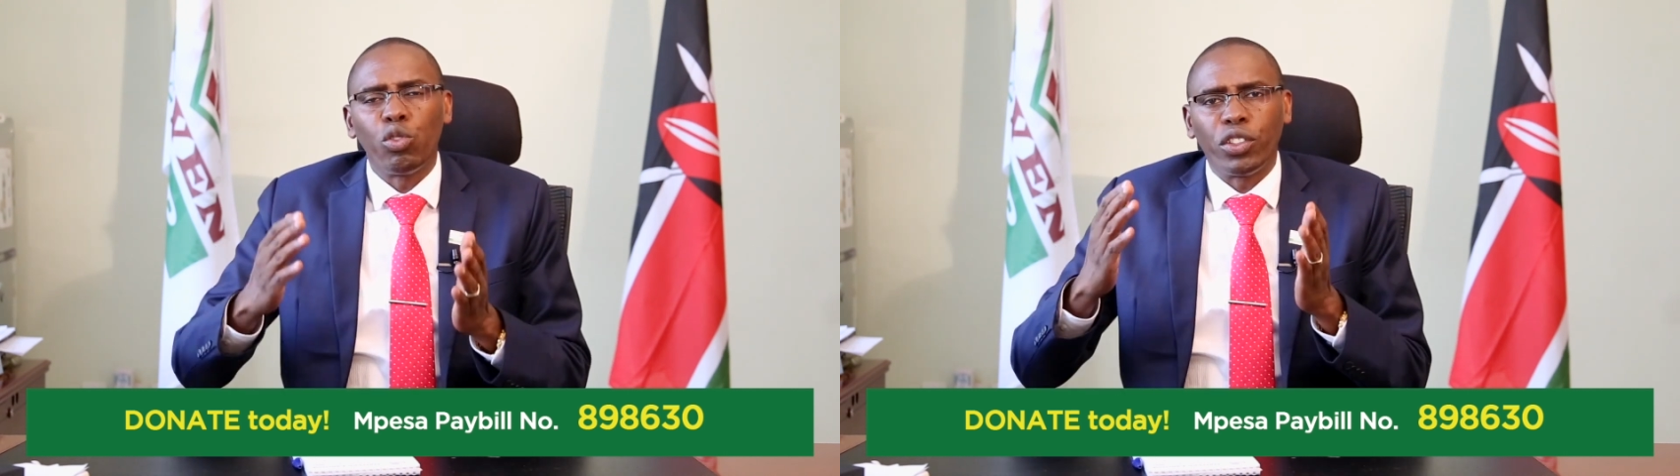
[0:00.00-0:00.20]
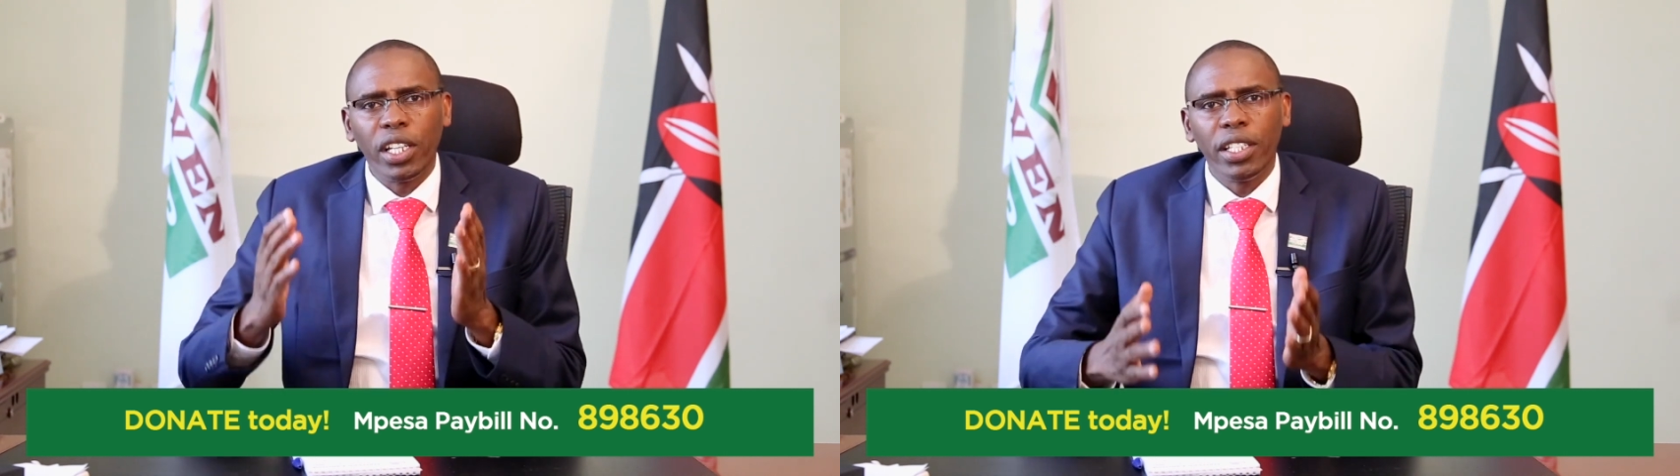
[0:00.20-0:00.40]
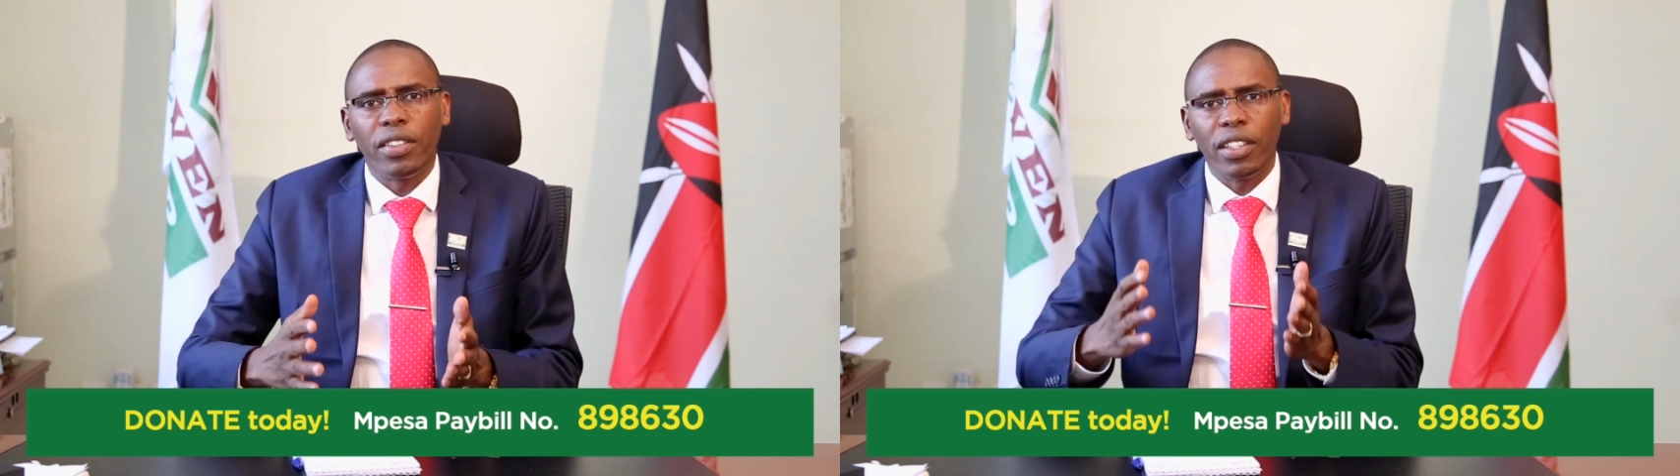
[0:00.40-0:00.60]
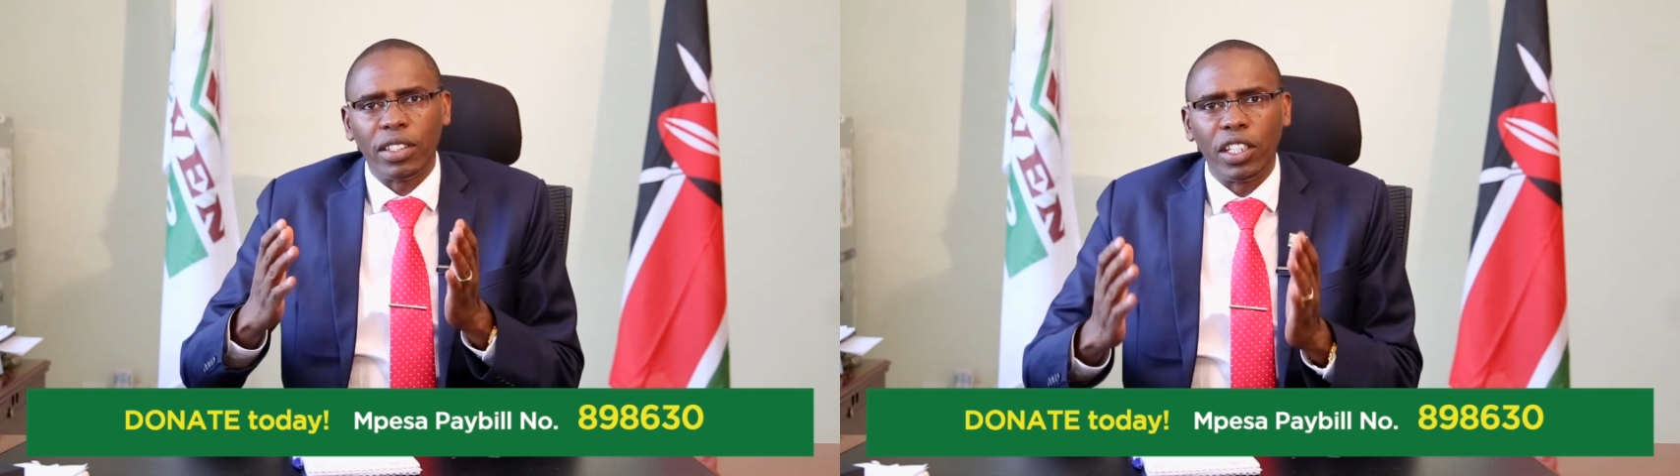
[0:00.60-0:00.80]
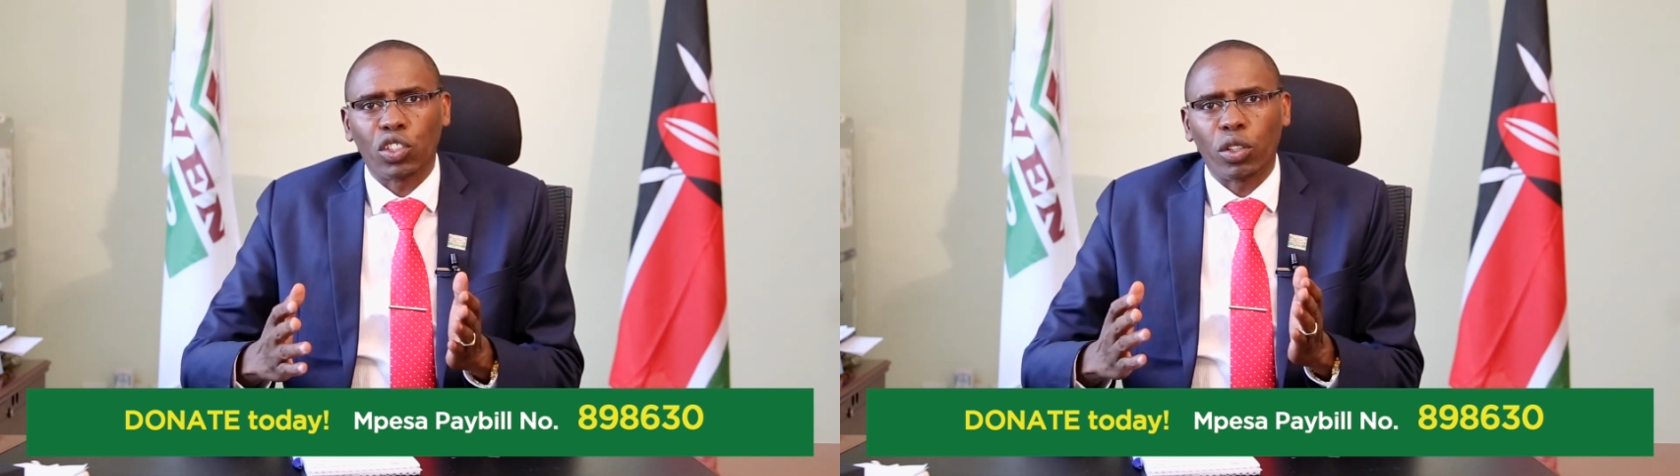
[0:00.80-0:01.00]
to change
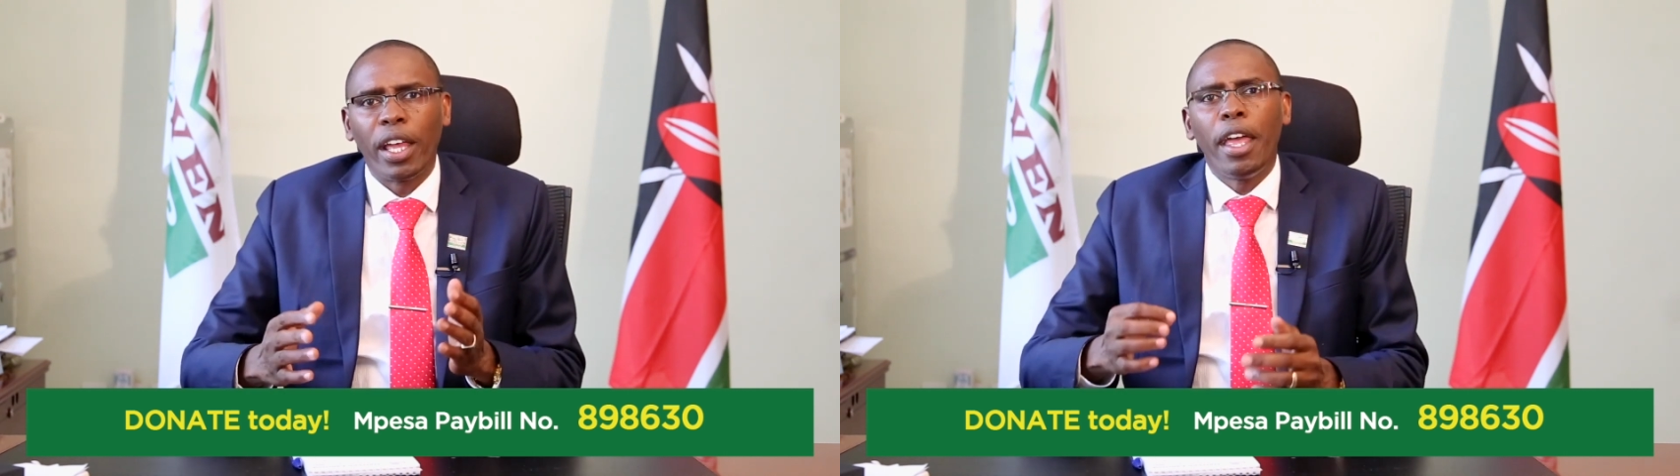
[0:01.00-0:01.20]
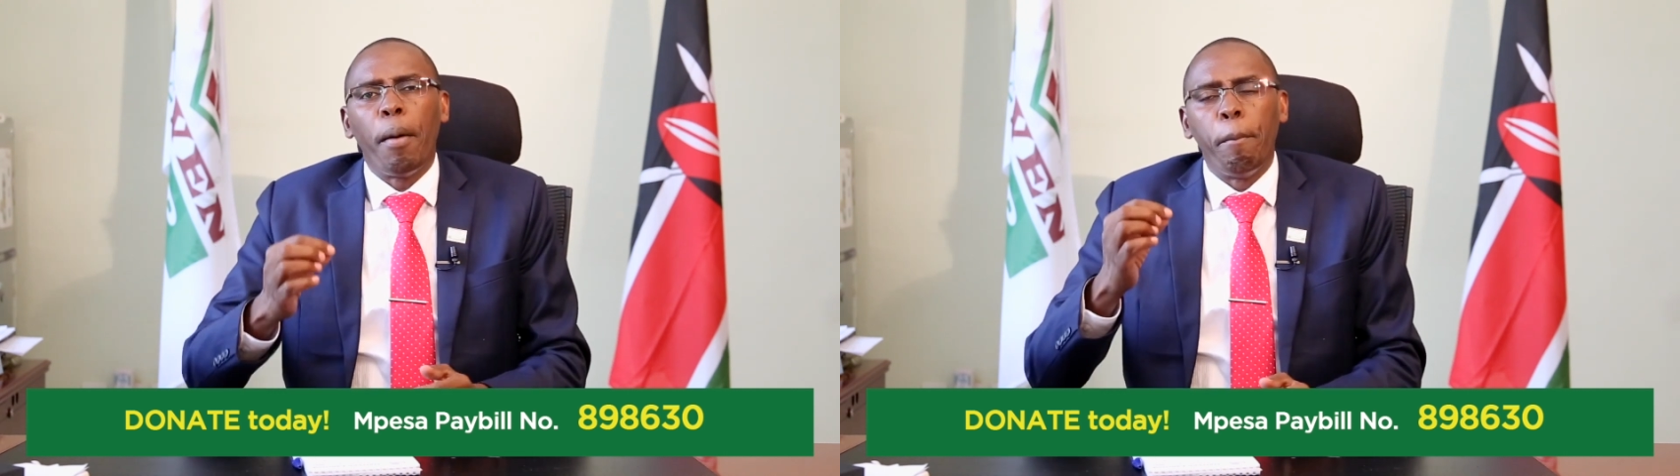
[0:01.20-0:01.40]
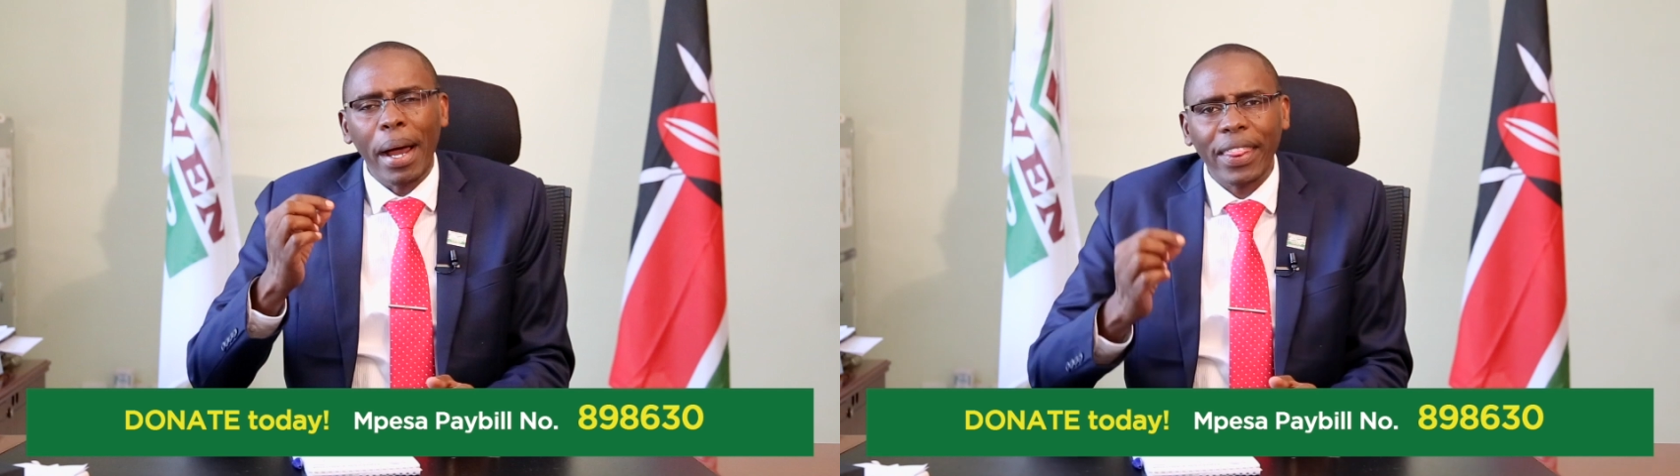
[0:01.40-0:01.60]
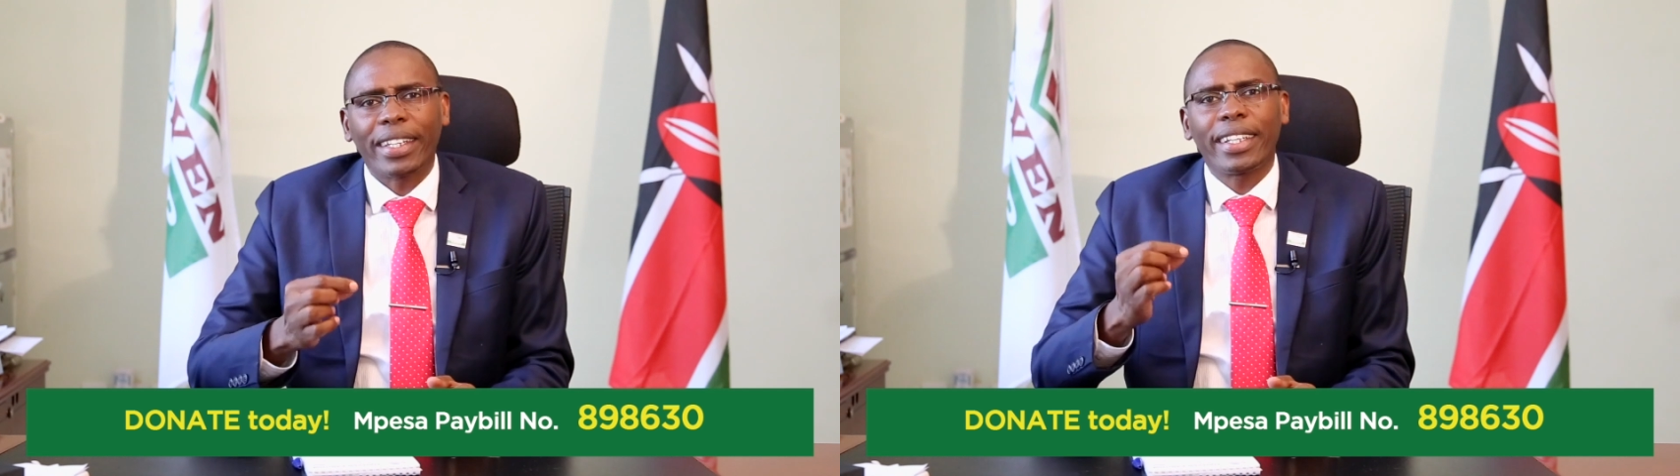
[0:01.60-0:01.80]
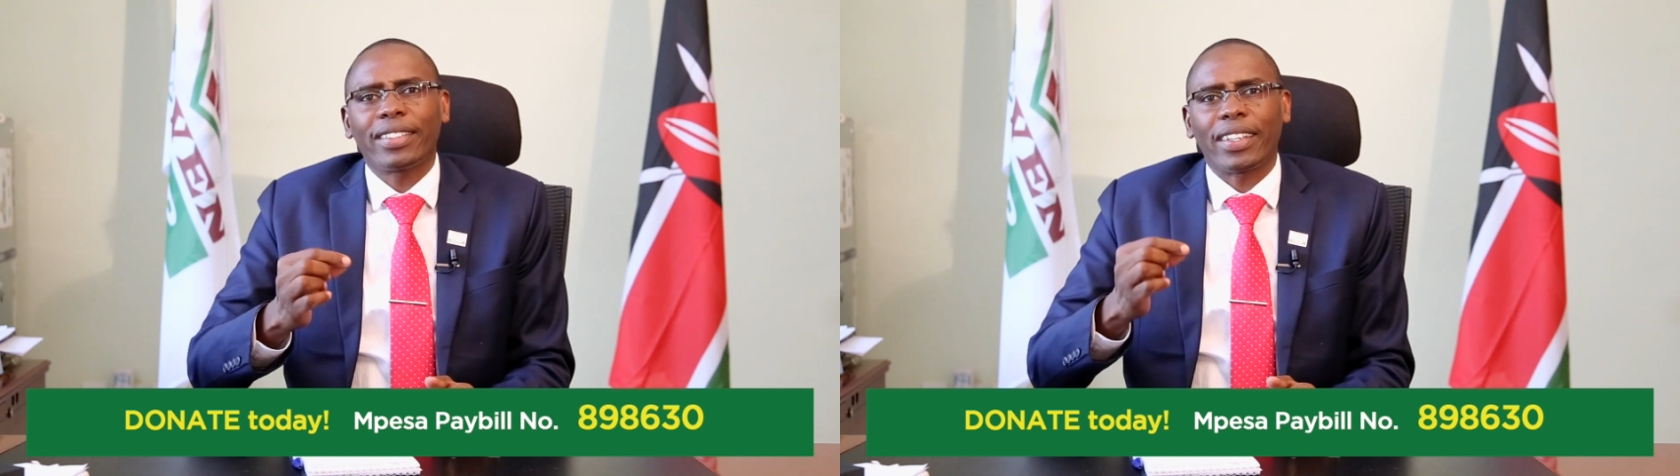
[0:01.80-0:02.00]
this nation.
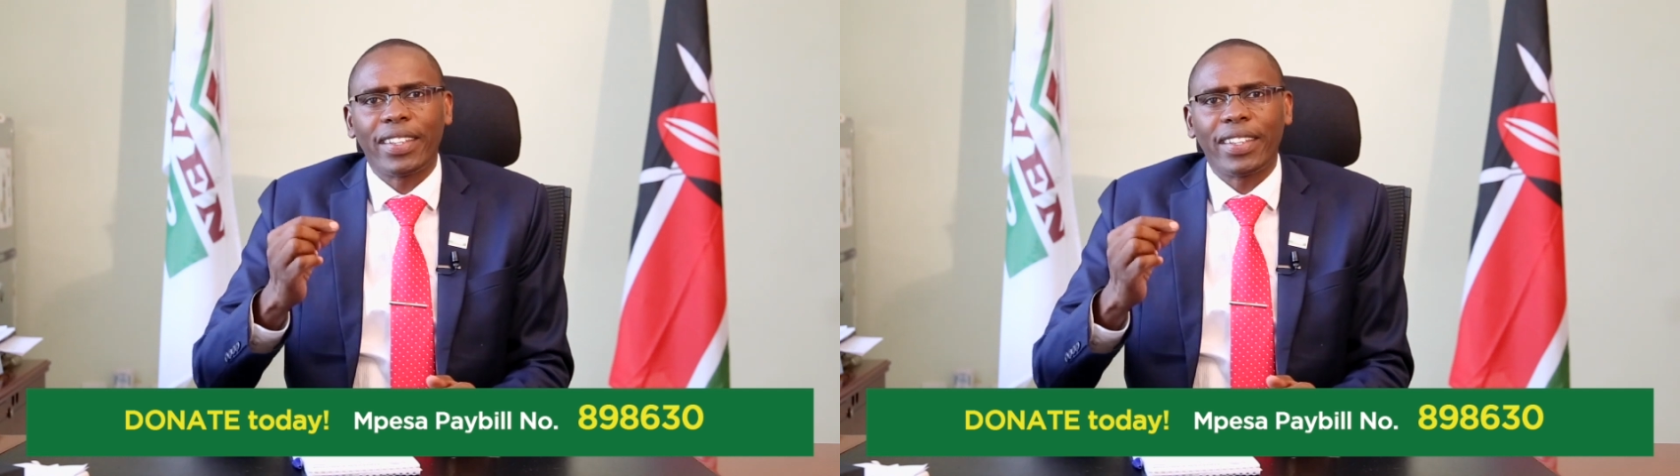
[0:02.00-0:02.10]
Mother Teresa